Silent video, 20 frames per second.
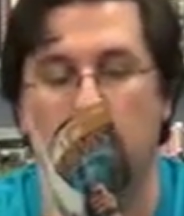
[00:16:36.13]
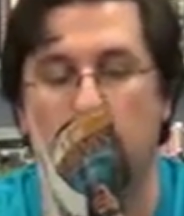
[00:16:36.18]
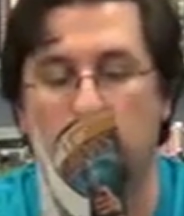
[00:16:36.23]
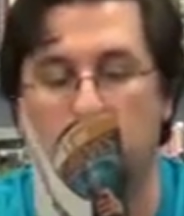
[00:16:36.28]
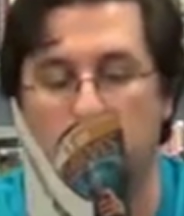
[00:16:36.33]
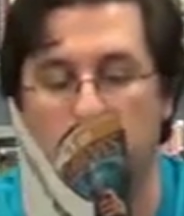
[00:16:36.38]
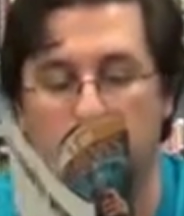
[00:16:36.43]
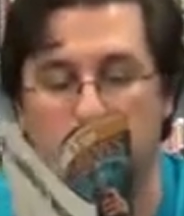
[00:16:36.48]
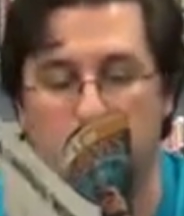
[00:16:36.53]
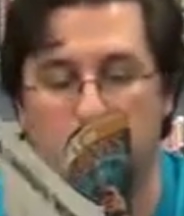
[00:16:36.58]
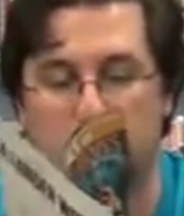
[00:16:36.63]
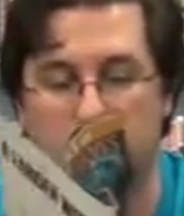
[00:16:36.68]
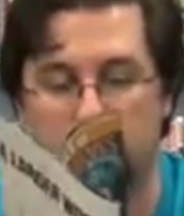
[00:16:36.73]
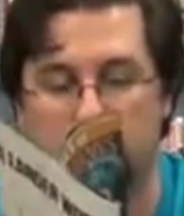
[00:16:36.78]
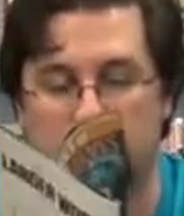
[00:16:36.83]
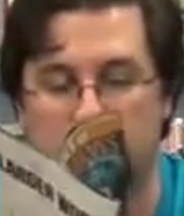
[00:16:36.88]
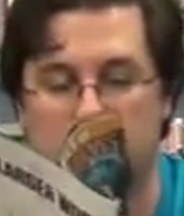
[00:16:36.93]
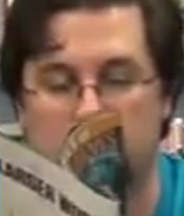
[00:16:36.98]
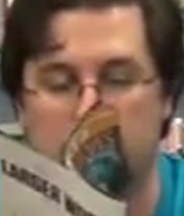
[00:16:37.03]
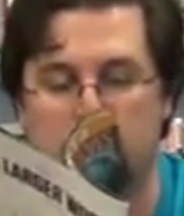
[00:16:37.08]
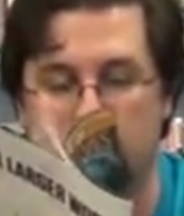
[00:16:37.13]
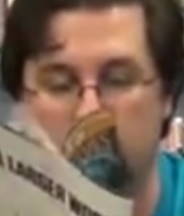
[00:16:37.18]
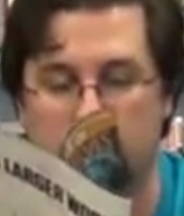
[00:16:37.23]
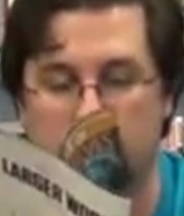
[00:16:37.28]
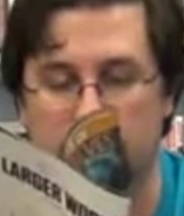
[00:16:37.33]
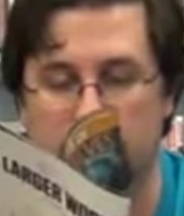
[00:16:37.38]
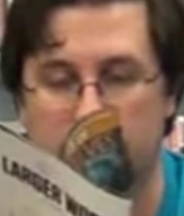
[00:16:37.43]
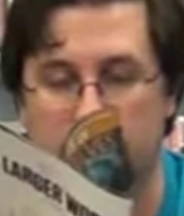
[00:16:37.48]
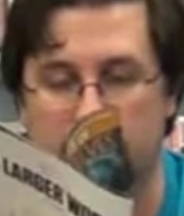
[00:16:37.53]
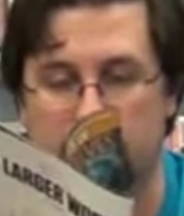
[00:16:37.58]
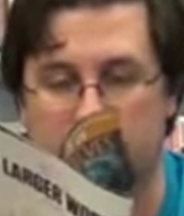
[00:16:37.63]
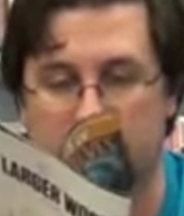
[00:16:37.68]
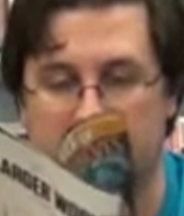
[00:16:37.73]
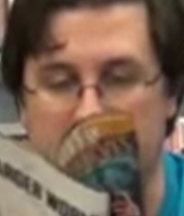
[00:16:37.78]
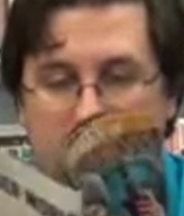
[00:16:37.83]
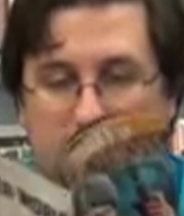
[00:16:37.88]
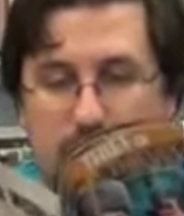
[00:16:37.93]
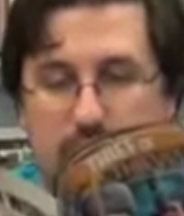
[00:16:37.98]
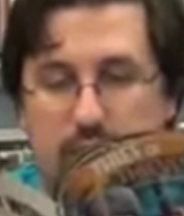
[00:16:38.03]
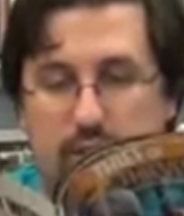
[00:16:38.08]
Really, really like
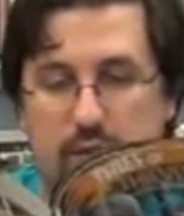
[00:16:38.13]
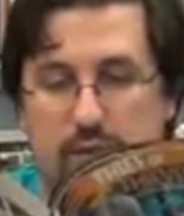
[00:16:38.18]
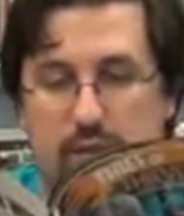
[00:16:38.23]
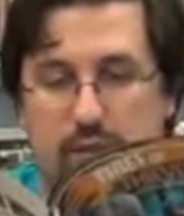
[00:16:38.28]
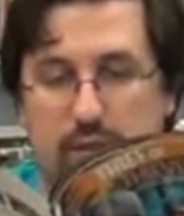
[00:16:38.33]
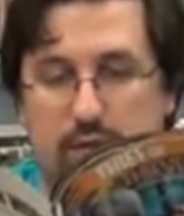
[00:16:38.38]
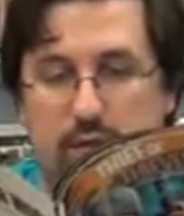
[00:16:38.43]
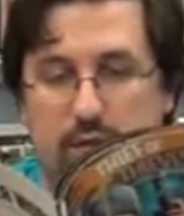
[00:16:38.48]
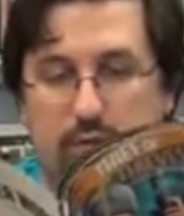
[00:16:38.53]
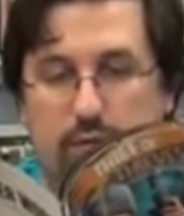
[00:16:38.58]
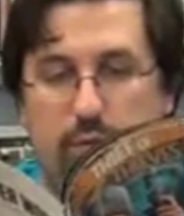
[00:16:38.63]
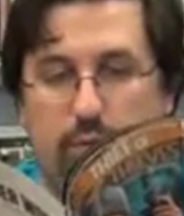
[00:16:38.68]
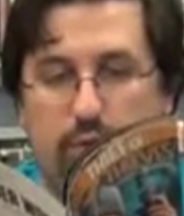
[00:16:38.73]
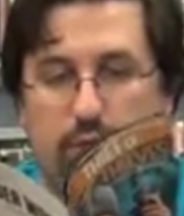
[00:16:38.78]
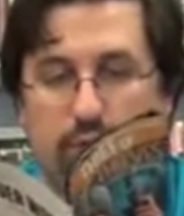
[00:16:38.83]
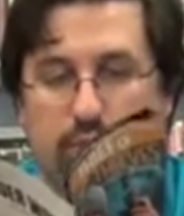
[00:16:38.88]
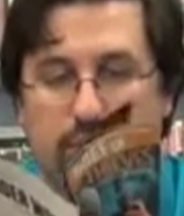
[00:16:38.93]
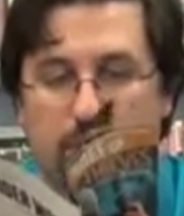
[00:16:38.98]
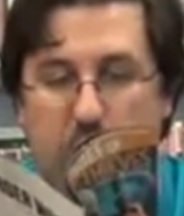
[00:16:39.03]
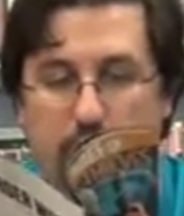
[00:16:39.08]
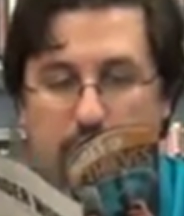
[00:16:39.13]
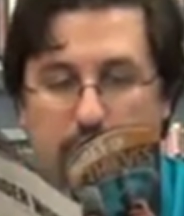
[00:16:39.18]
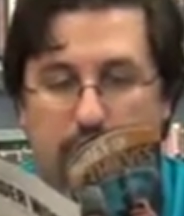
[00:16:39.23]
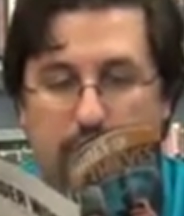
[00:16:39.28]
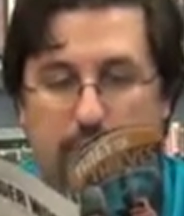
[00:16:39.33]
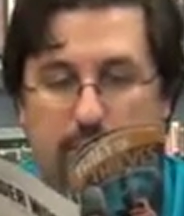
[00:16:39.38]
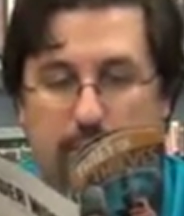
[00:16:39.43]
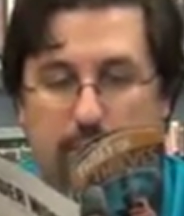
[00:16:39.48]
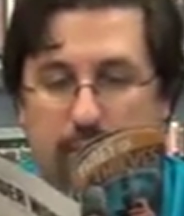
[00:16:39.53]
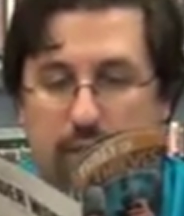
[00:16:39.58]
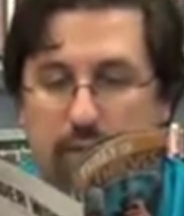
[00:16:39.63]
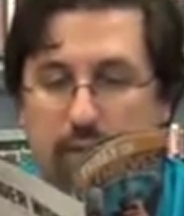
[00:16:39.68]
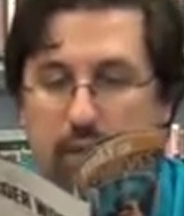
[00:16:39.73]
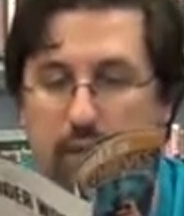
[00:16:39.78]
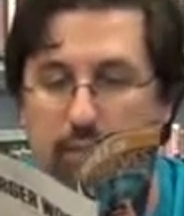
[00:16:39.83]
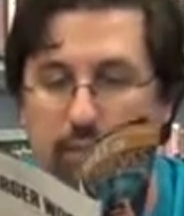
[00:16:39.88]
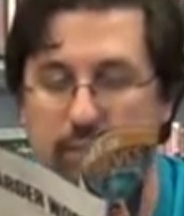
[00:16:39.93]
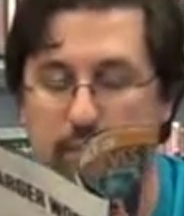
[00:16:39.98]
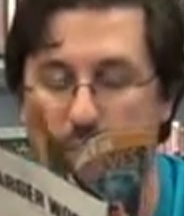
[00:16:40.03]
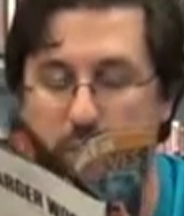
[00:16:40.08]
this. At this point, it's starting to build
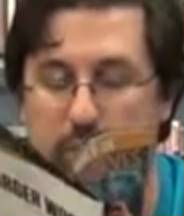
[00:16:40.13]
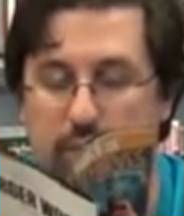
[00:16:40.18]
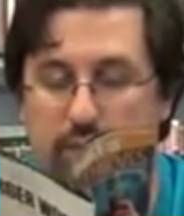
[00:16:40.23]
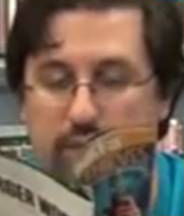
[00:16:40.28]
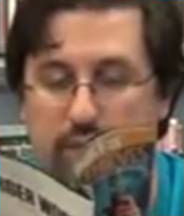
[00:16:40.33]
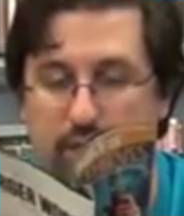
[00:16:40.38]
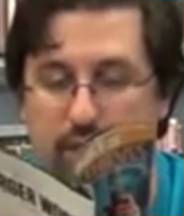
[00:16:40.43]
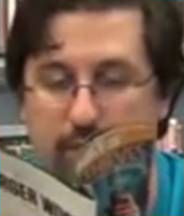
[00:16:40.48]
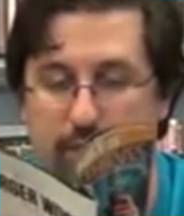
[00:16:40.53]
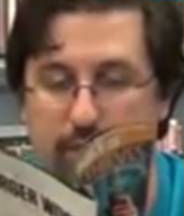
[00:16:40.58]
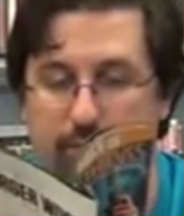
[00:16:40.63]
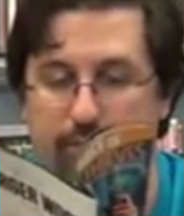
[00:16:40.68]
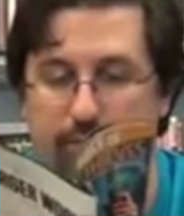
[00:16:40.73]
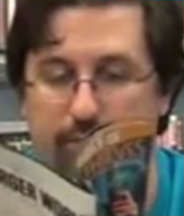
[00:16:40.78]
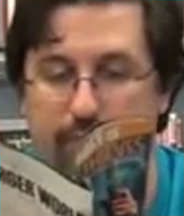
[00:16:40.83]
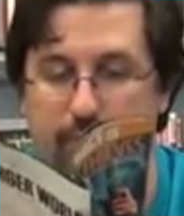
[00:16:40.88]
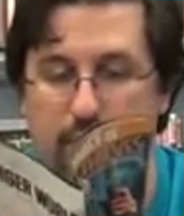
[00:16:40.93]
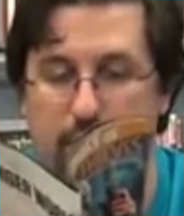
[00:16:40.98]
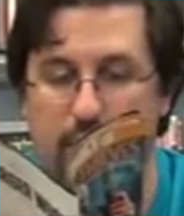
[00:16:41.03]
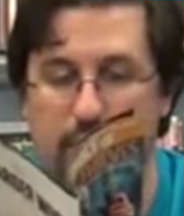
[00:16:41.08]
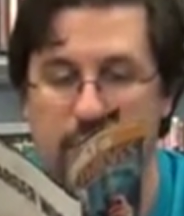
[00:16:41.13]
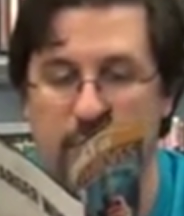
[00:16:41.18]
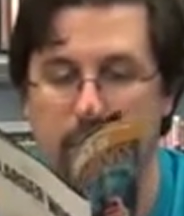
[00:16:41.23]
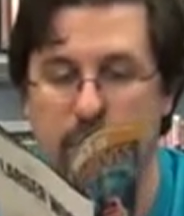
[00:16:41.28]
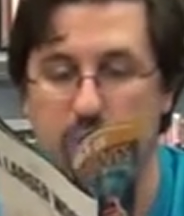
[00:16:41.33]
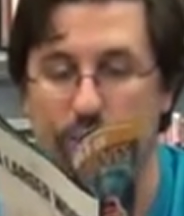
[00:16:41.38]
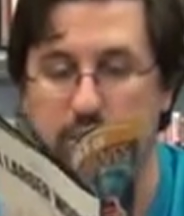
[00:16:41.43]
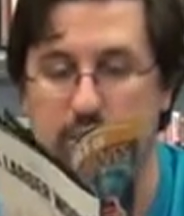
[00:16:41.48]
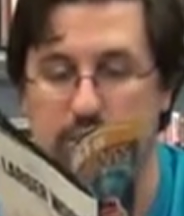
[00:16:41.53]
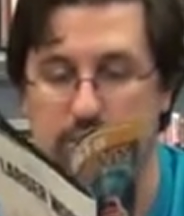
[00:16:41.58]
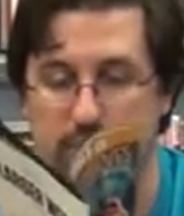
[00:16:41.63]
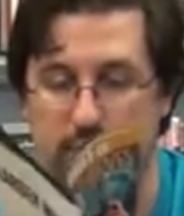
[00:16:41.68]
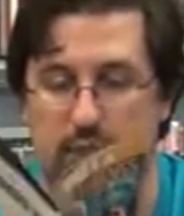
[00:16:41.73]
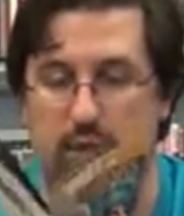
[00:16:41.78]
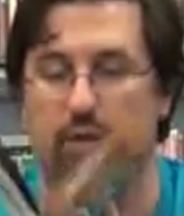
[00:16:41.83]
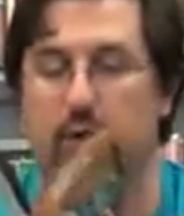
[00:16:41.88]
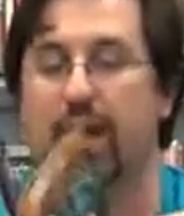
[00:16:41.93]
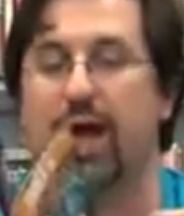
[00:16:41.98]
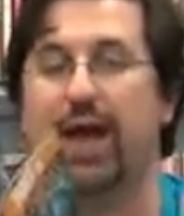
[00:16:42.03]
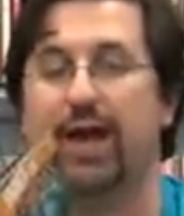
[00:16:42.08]
up towards a
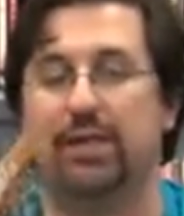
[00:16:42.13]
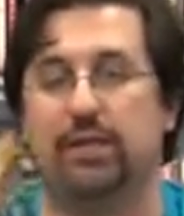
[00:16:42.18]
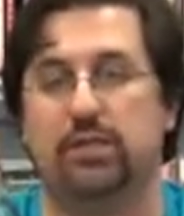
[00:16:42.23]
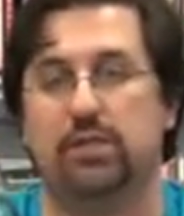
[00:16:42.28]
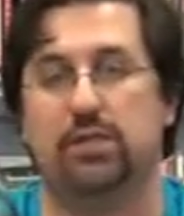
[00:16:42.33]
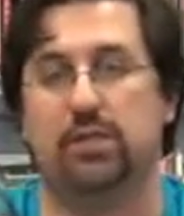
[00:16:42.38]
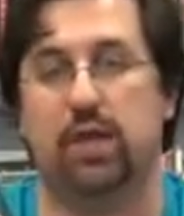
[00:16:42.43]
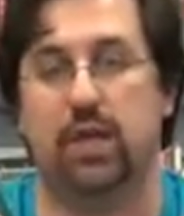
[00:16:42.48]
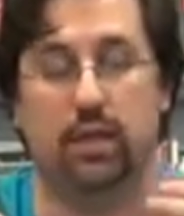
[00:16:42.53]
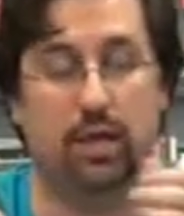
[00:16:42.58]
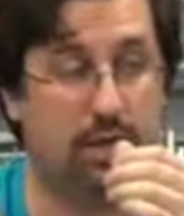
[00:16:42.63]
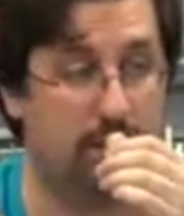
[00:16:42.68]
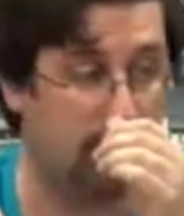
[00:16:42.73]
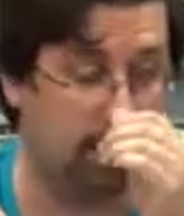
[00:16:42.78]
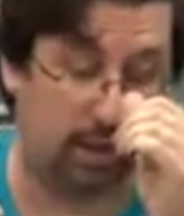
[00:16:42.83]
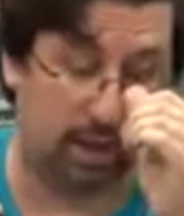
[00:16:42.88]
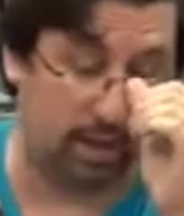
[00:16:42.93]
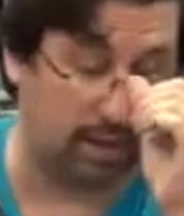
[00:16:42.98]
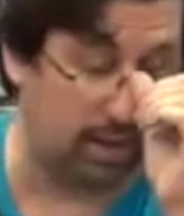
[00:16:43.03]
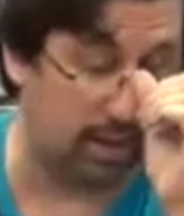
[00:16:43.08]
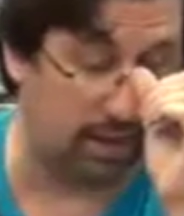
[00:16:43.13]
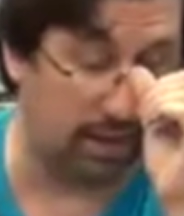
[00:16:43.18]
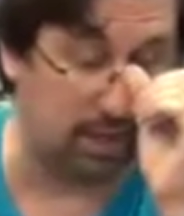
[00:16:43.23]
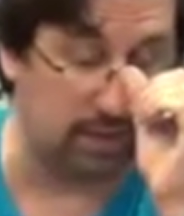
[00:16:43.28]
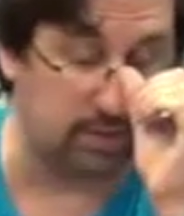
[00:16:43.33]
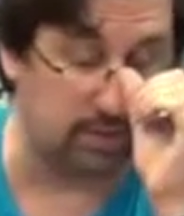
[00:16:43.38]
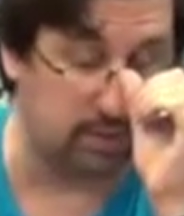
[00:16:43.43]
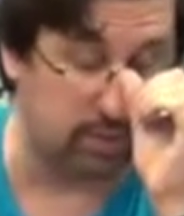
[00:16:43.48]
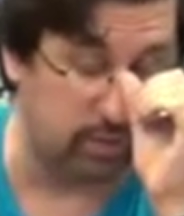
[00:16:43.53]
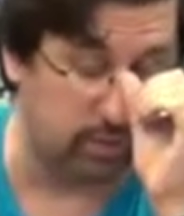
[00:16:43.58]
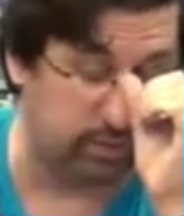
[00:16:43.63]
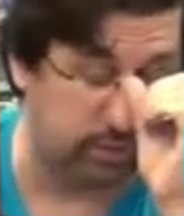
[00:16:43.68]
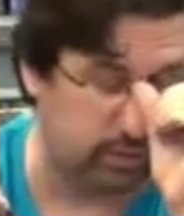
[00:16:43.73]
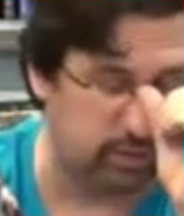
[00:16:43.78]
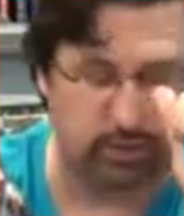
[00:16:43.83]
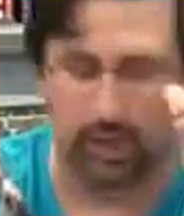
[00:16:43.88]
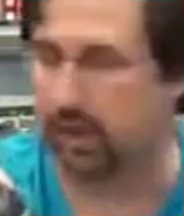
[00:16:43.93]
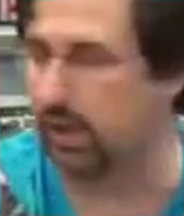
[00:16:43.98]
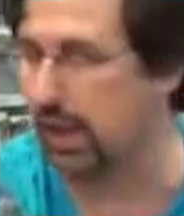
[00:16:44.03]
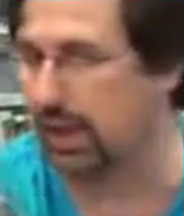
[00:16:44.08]
heist style. I like heist movies,
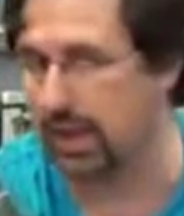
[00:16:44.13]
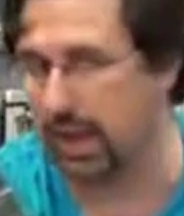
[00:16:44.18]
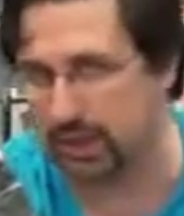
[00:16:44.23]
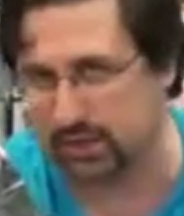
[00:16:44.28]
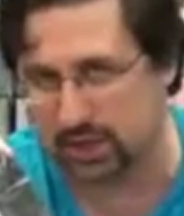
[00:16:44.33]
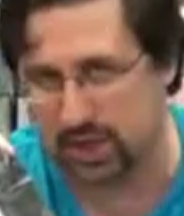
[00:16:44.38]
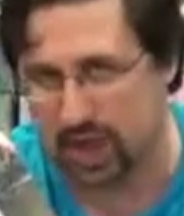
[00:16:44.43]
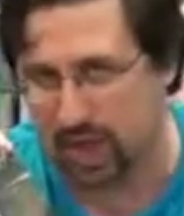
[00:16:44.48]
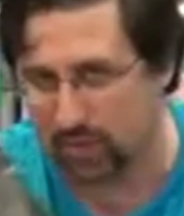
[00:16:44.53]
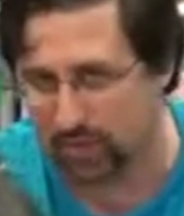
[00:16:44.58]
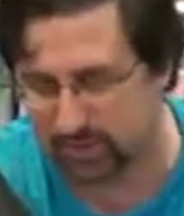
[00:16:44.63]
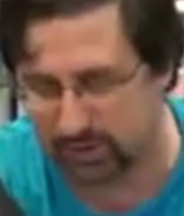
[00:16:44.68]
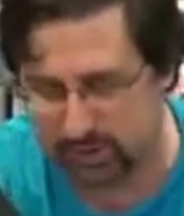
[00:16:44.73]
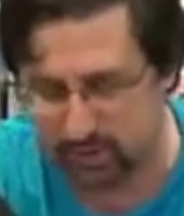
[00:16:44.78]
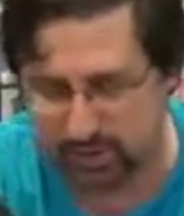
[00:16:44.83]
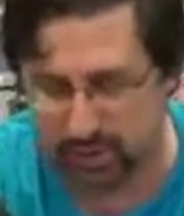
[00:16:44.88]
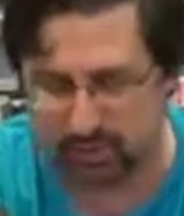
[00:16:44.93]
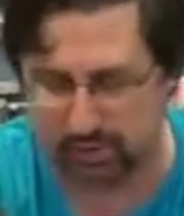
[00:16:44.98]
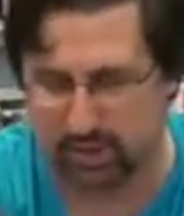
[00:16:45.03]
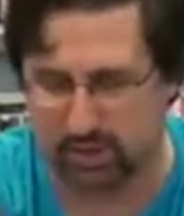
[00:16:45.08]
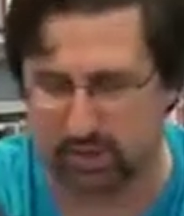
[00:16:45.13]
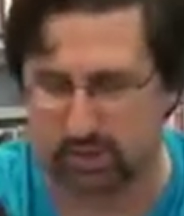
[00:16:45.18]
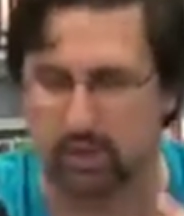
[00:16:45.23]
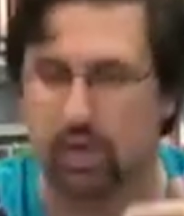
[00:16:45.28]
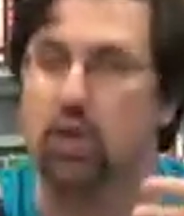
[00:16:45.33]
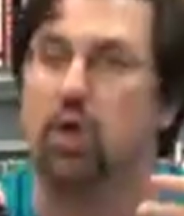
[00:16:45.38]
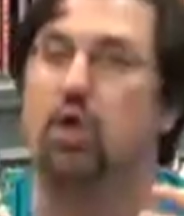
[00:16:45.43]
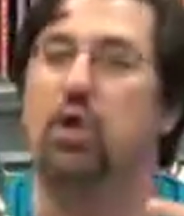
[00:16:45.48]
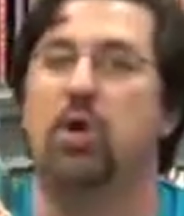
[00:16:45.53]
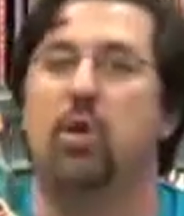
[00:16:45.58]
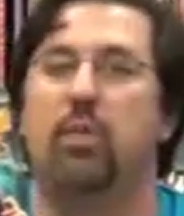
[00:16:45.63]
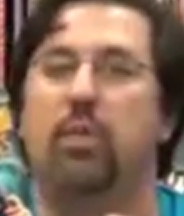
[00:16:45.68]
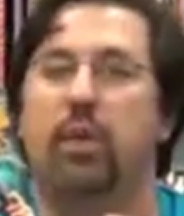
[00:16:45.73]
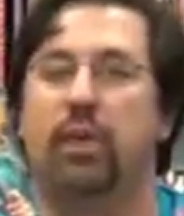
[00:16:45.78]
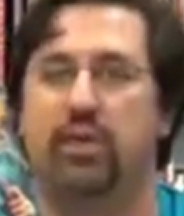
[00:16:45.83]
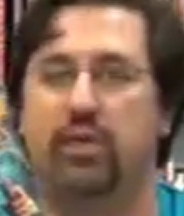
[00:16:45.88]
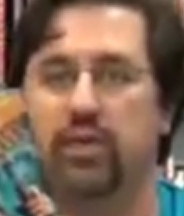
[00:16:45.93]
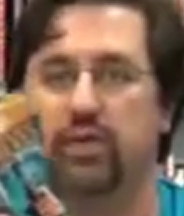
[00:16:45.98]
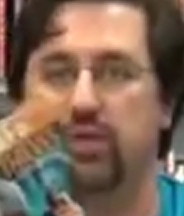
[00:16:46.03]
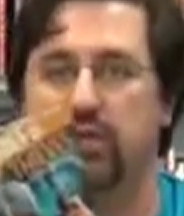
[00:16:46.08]
so I like heist comics. It makes sense.
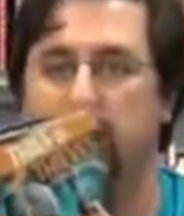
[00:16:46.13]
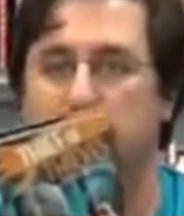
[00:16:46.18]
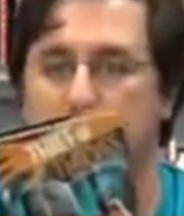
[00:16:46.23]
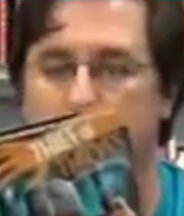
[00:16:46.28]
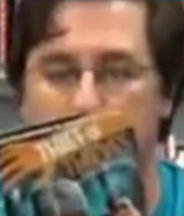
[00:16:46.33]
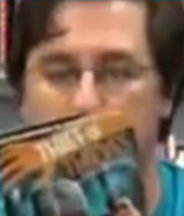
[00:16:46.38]
But this is